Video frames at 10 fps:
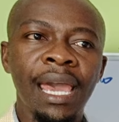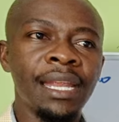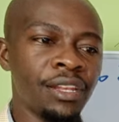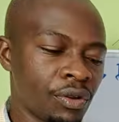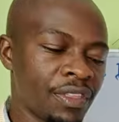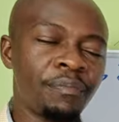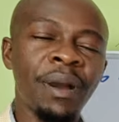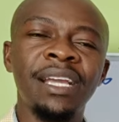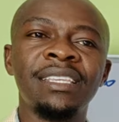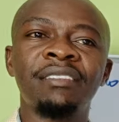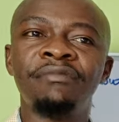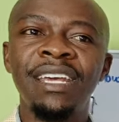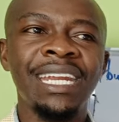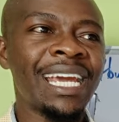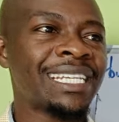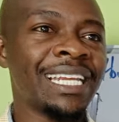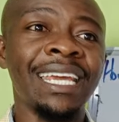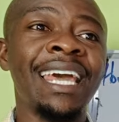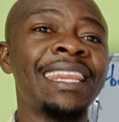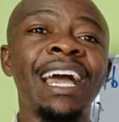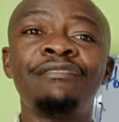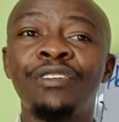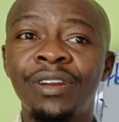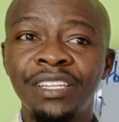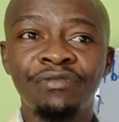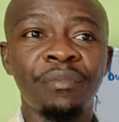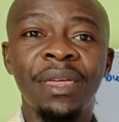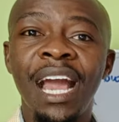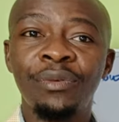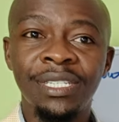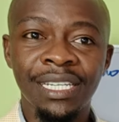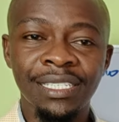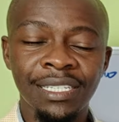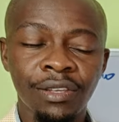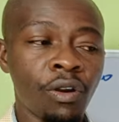and, you know, they package them very nicely and they have orders from their acquaintances